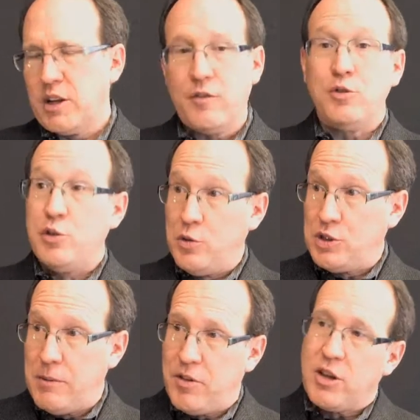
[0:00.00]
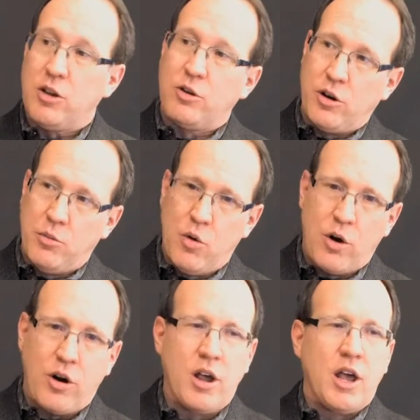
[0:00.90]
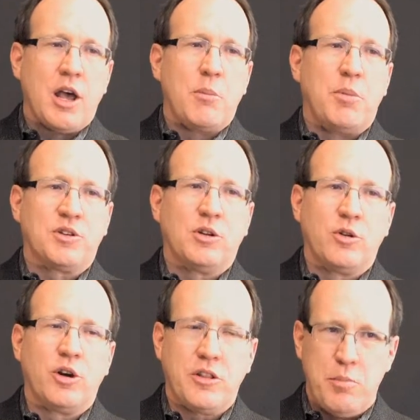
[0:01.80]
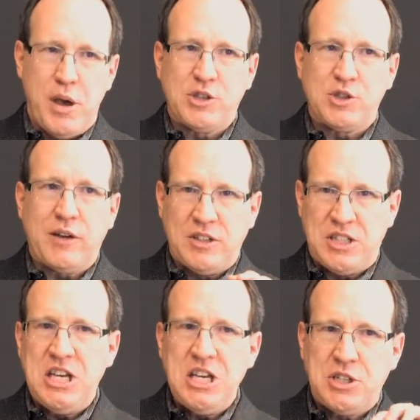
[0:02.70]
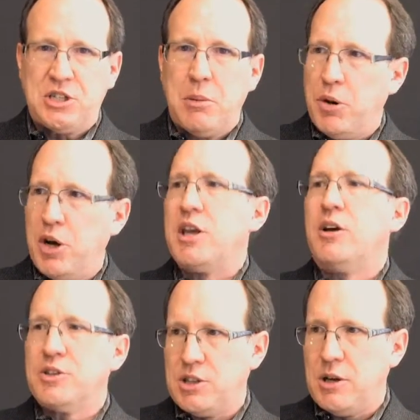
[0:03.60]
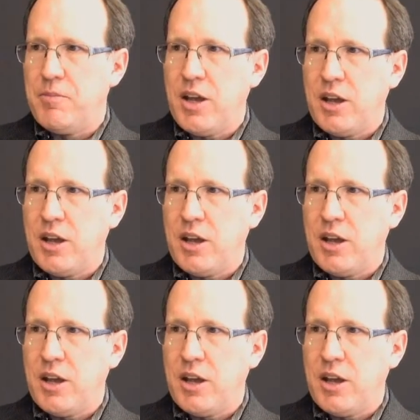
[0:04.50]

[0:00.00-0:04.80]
If you do something, you learn it more. But to learn it the best, you have to teach somebody else something.